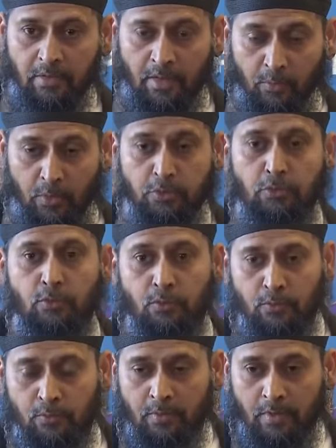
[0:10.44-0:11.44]
I want
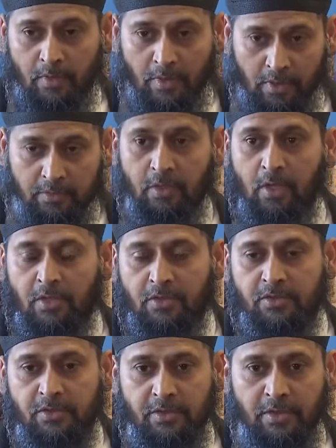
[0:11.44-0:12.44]
to
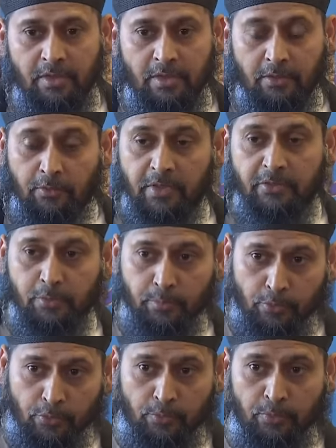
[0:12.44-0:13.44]
acknowledge the great
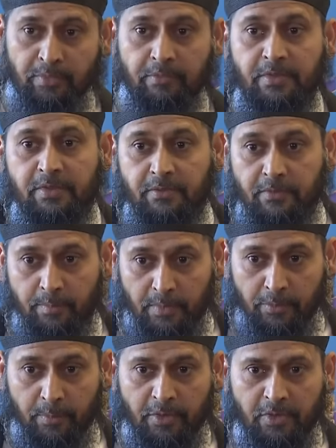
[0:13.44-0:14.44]
support we have received from
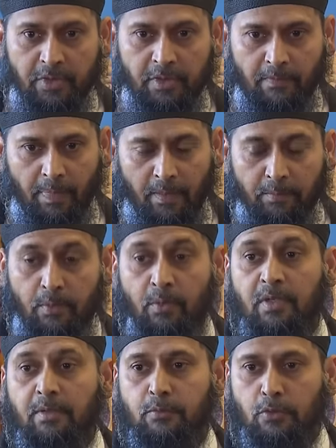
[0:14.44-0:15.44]
the community. We
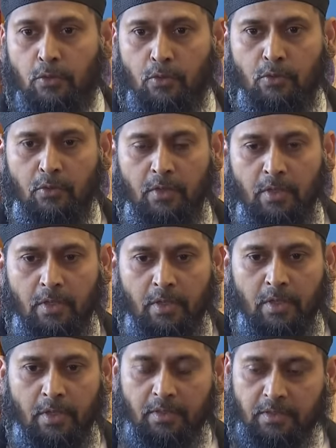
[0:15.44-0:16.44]
want them to know
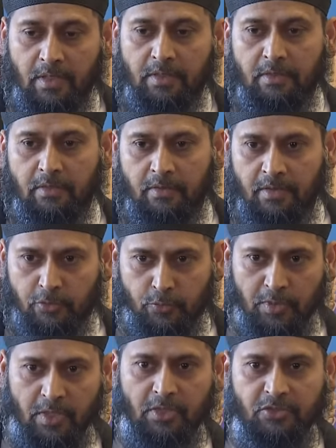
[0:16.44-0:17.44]
that this
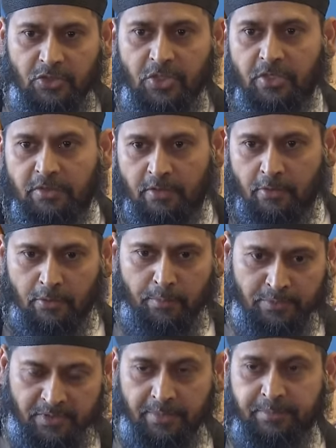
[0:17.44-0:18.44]
will not change our
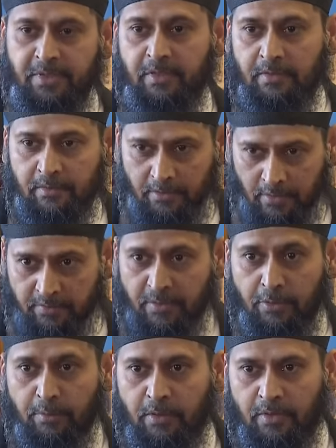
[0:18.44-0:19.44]
perception of
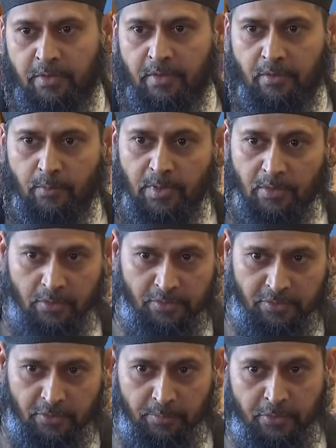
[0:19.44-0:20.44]
the community. We know
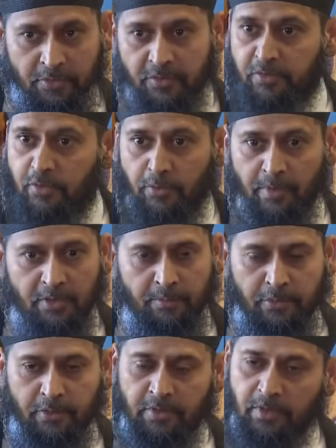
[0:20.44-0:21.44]
this community is a great
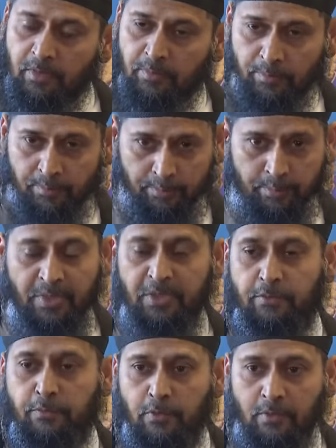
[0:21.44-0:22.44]
community,
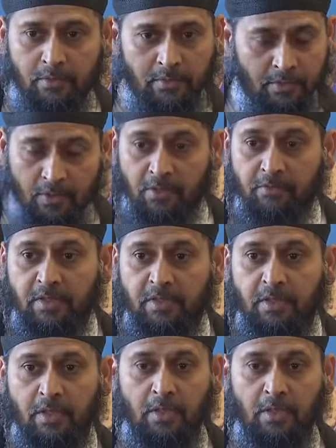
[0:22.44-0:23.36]
peaceful, loving,